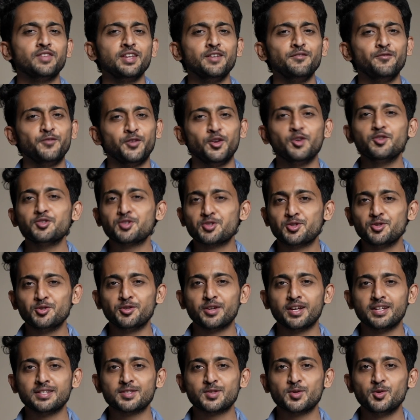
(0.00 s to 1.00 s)
seen few
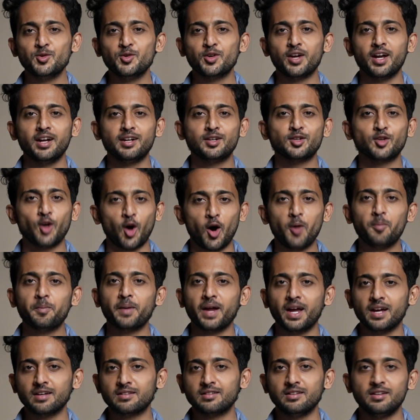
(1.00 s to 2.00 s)
students who get top
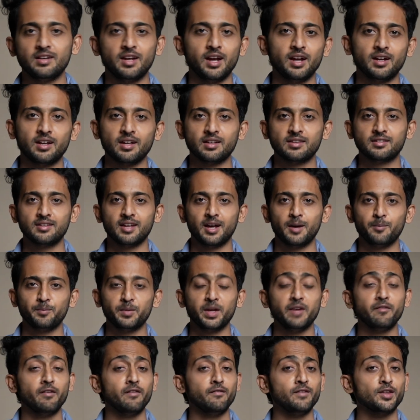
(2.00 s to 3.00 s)
ranks in GATE exam
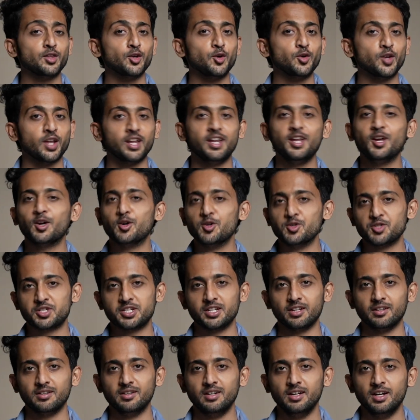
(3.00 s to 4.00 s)
even without any
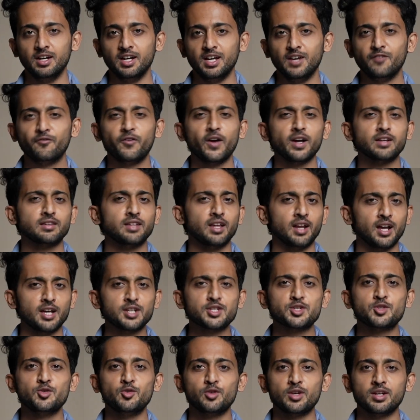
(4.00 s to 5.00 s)
coaching. In fact, there are
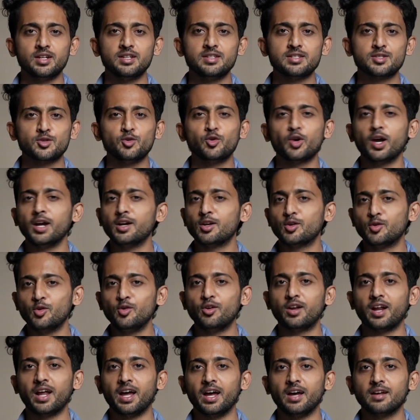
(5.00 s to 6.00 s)
students who get
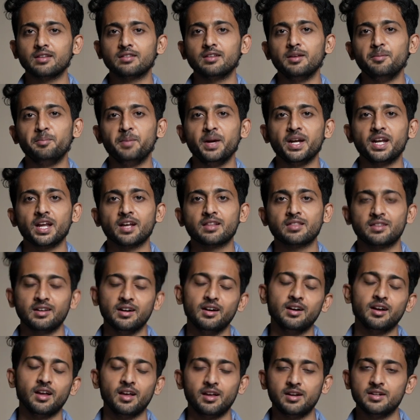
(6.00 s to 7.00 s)
good ranks in B.Tech
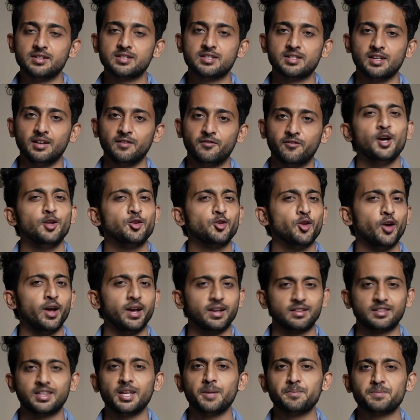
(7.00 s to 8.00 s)
third year itself. So
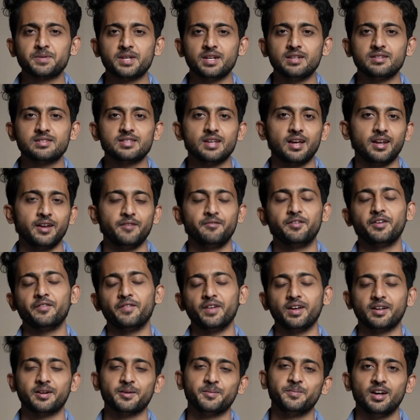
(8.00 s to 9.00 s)
exceptions are
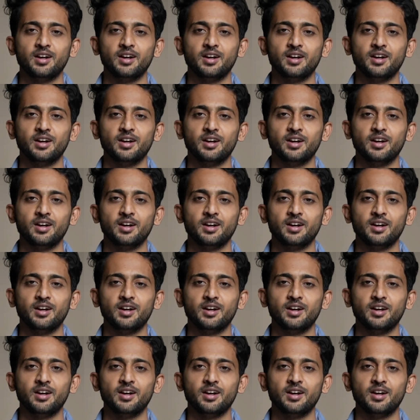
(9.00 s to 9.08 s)
everywhere.